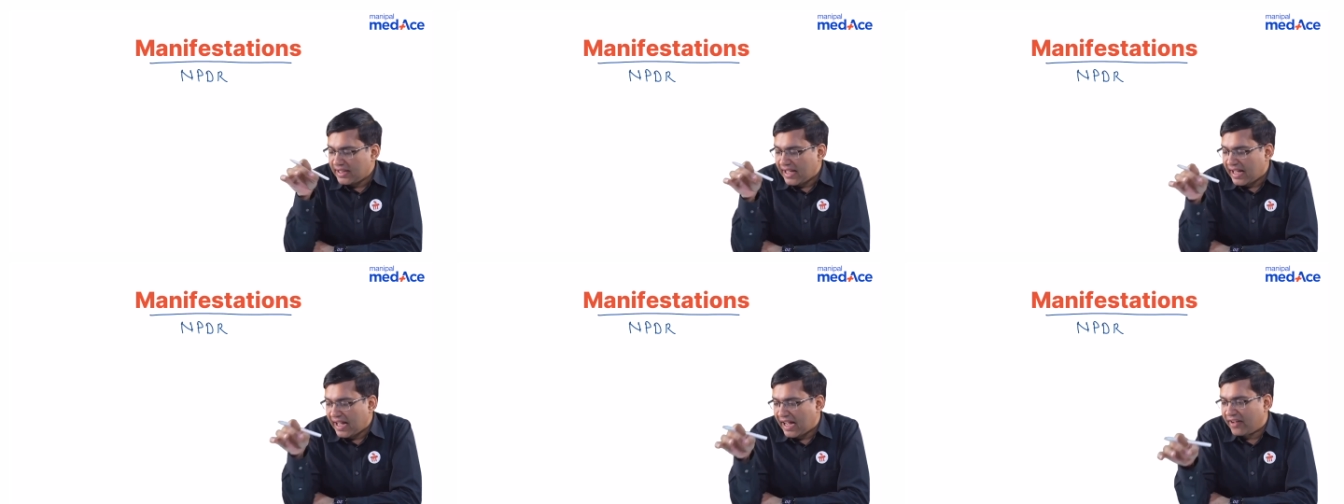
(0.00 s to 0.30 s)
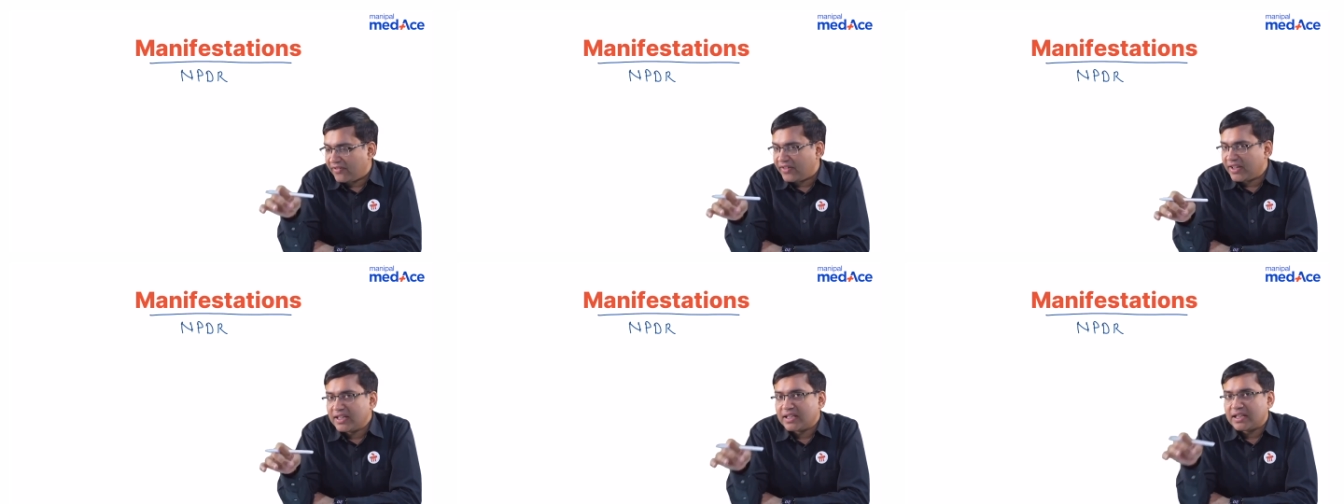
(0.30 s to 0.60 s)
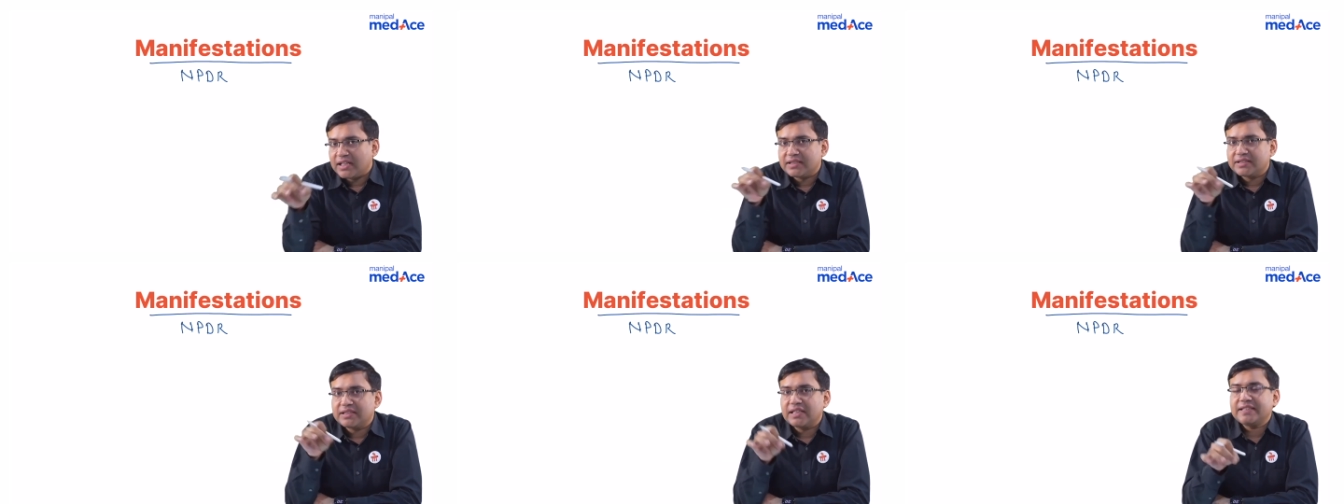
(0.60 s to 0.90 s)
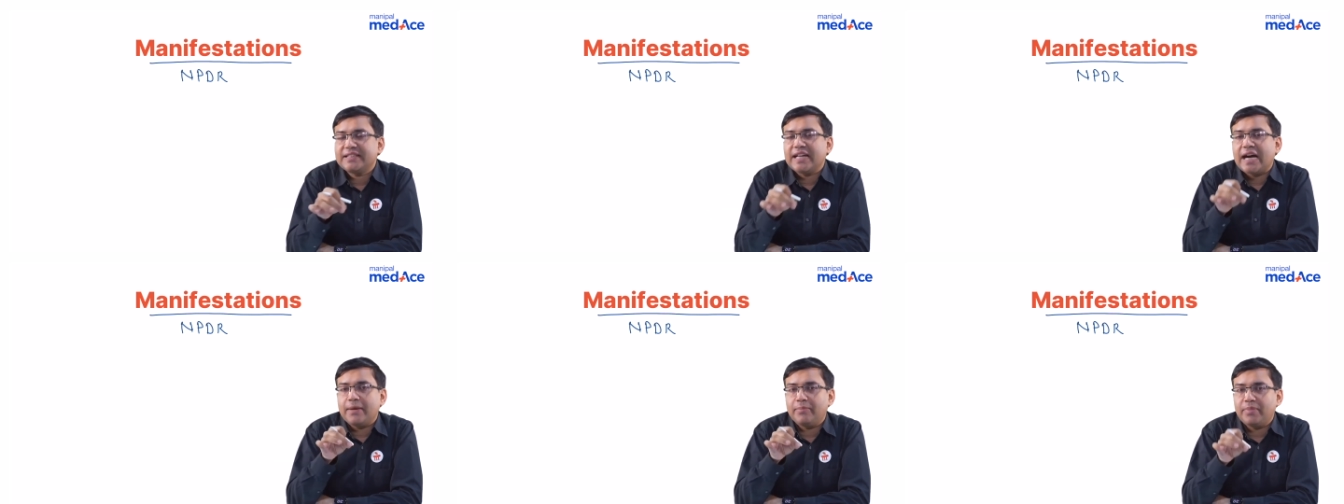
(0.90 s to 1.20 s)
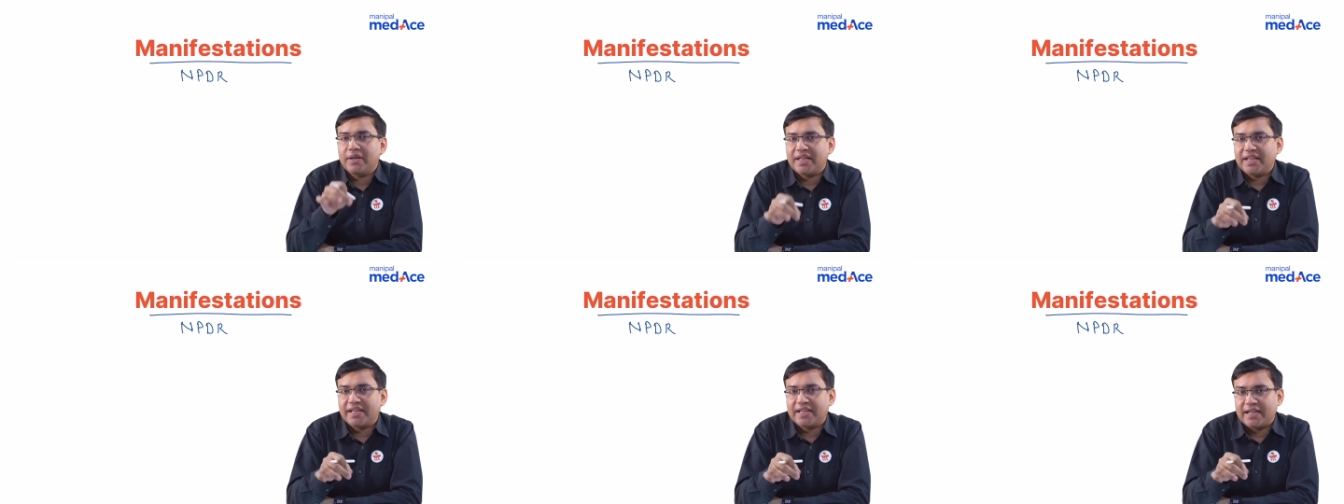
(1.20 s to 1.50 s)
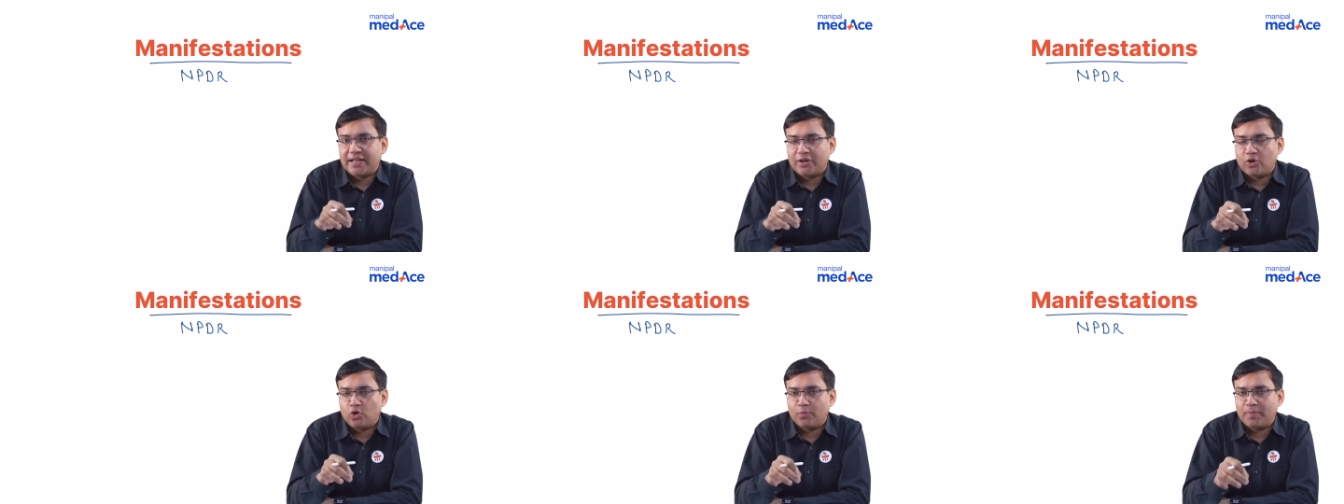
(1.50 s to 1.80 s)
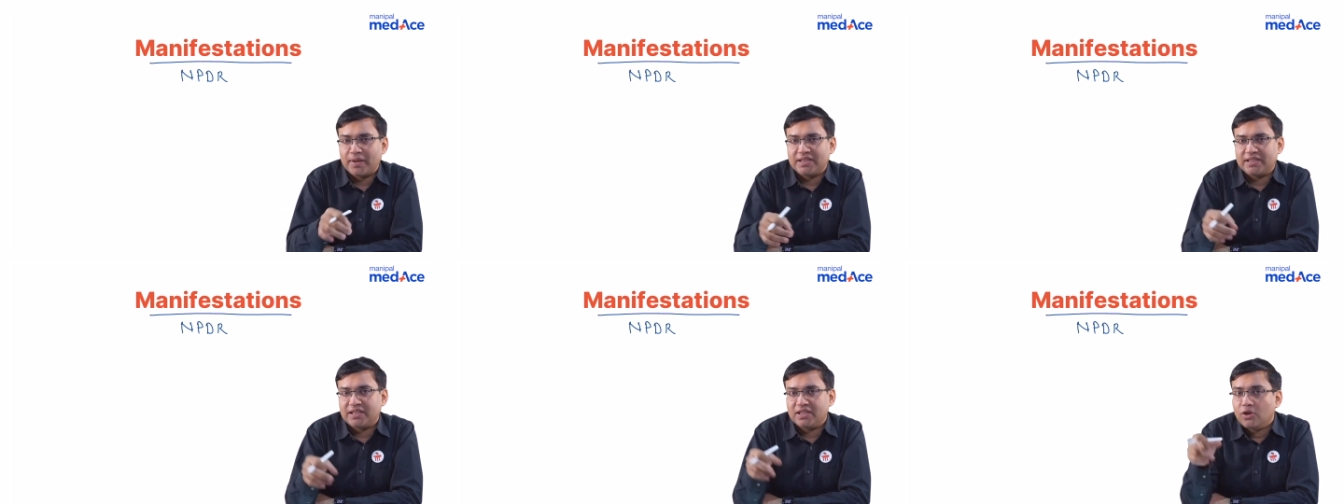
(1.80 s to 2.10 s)
having the diabetic
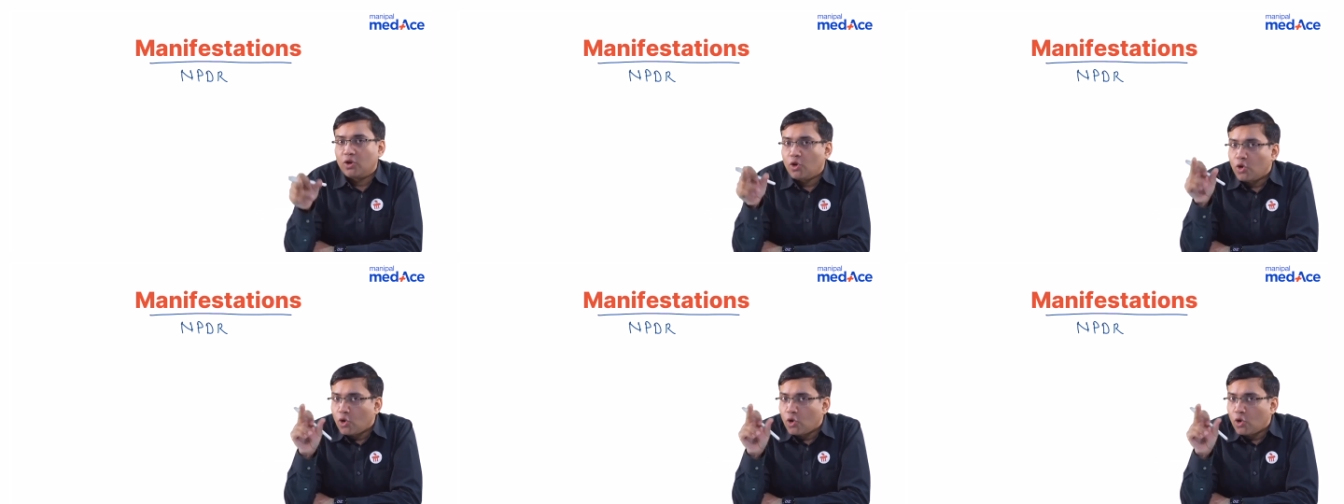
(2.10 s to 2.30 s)
retinopathy.